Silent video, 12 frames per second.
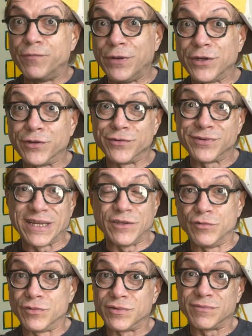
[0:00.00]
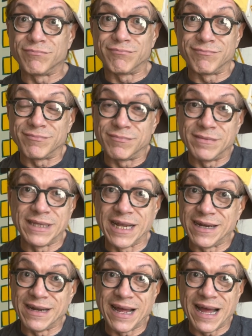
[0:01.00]
figures
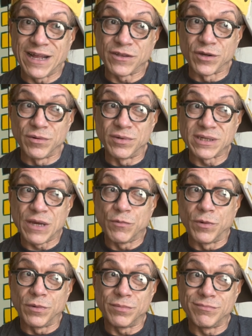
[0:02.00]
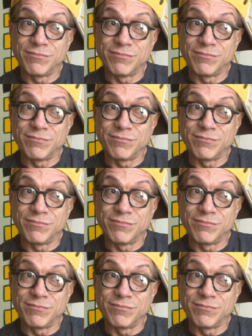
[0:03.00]
that I thought, okay, well,